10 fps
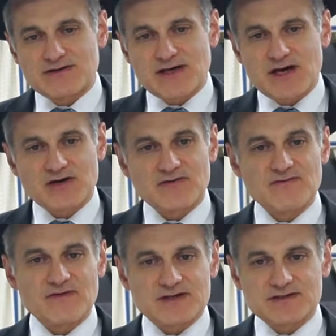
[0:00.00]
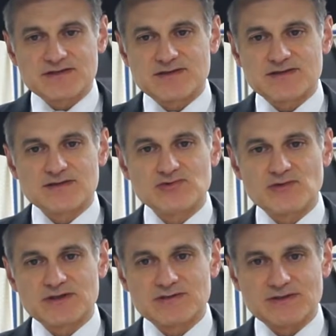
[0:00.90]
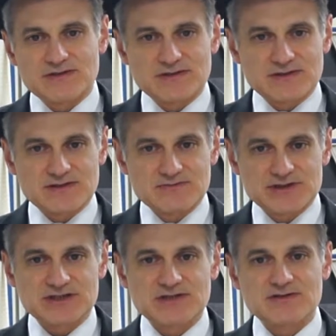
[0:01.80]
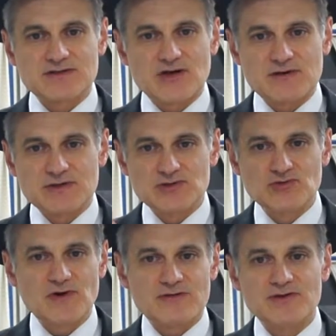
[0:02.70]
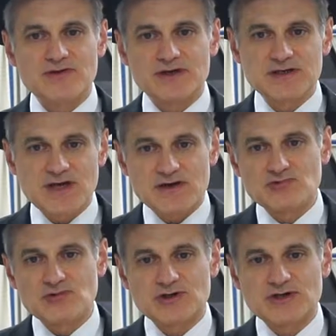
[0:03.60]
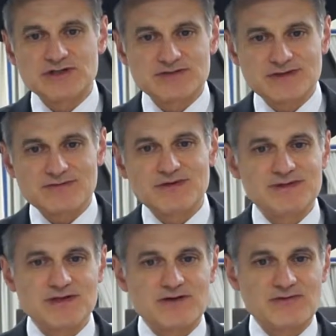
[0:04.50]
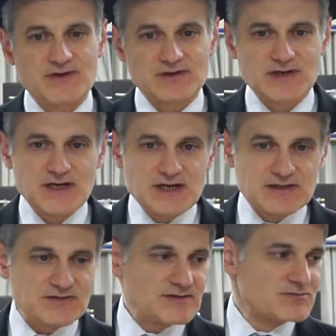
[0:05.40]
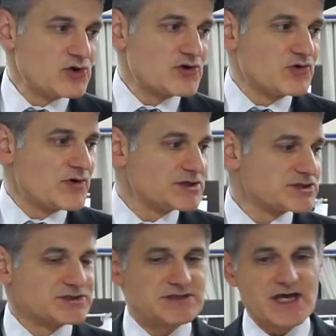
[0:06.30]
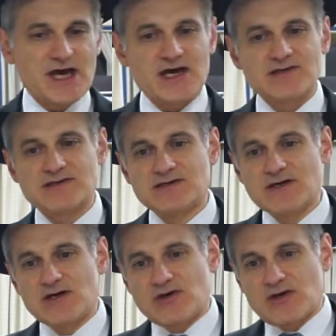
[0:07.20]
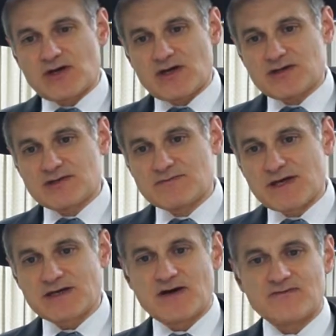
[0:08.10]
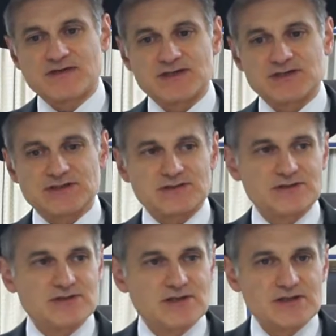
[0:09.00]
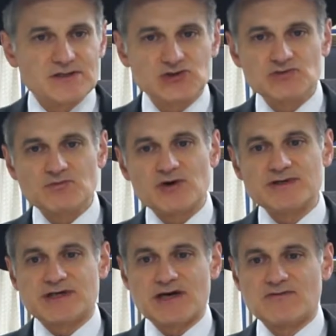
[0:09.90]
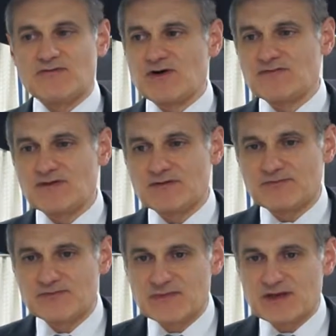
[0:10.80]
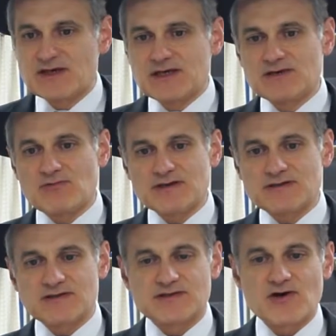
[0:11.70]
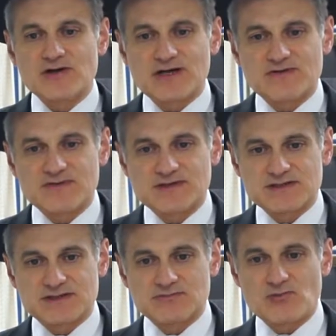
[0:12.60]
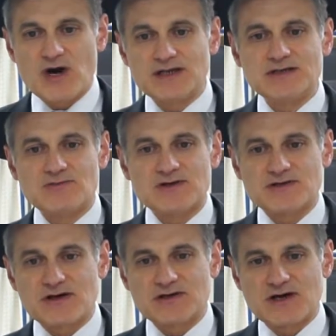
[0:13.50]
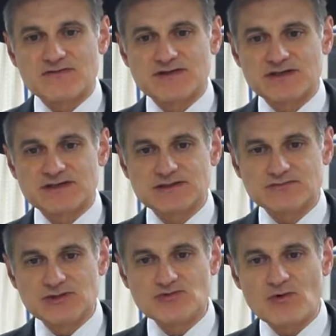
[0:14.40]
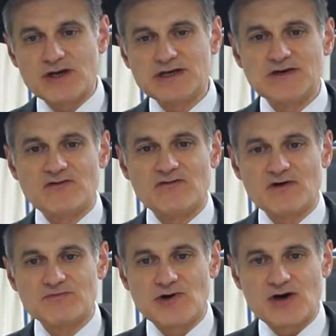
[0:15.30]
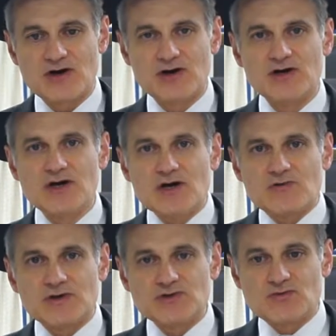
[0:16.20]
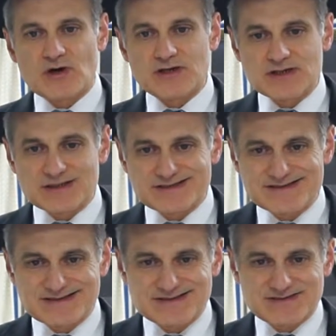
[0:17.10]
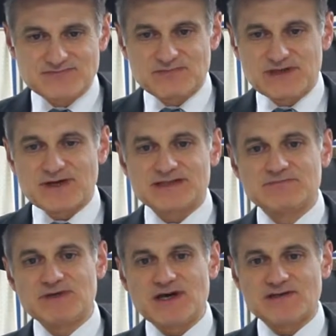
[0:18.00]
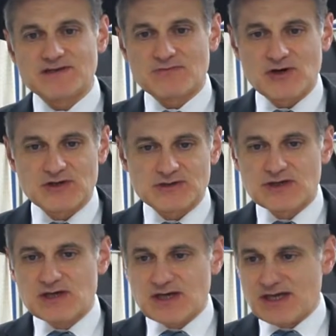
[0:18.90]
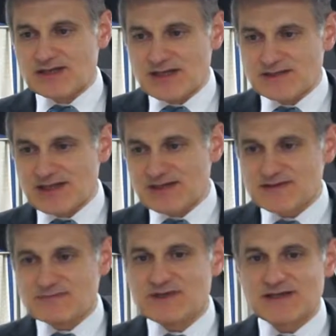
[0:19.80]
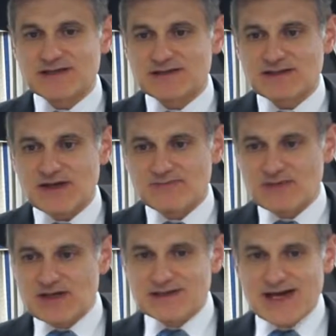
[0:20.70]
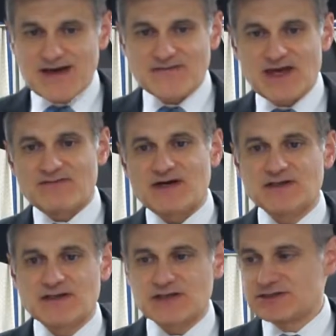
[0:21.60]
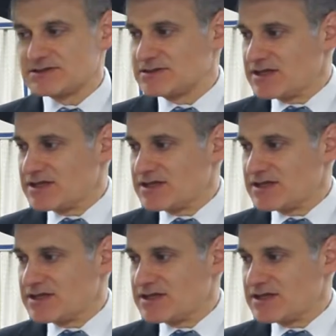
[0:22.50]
Yaakov actually said he knew when the Mashiach came, he knew everything. He had to be able to see everything. This is more a question to ask, to make conversation. The two boys came in front of him. He wanted to start a conversation. Why do you want to start a conversation? When you want to give over a bracha, when you want to be mashpia someone and get something into them, you have to have a connection.